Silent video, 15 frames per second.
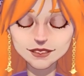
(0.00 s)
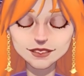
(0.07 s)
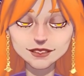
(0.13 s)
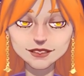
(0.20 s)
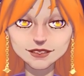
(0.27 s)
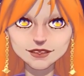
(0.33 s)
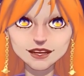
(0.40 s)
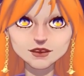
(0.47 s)

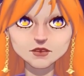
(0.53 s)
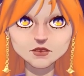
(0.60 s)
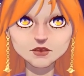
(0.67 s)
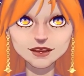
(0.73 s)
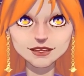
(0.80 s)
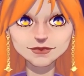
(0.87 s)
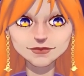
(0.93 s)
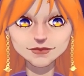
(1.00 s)
Like, you
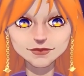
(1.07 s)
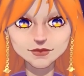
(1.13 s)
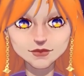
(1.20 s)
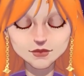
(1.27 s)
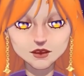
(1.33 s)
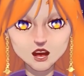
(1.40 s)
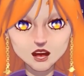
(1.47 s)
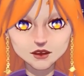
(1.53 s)
killed the
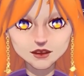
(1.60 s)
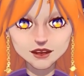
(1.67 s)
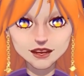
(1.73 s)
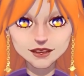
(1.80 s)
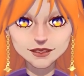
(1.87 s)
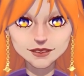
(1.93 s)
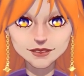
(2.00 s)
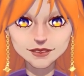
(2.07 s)

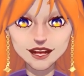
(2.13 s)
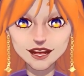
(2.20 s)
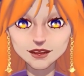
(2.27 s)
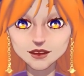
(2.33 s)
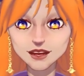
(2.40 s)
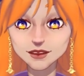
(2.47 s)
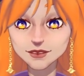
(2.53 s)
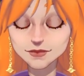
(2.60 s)
story
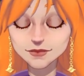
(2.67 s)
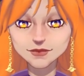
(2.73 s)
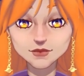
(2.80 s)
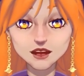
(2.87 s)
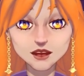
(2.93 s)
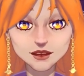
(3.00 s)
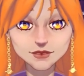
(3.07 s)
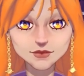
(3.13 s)
in the
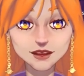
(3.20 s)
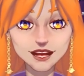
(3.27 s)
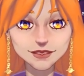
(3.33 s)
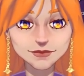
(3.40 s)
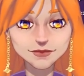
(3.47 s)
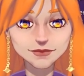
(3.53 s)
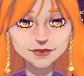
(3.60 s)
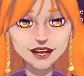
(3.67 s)

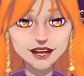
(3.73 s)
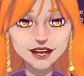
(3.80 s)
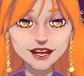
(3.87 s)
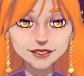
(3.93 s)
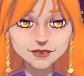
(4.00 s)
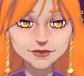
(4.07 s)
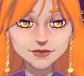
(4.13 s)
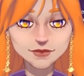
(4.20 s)
story-based
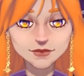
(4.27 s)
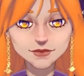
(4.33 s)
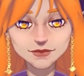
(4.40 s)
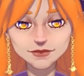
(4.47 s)
game.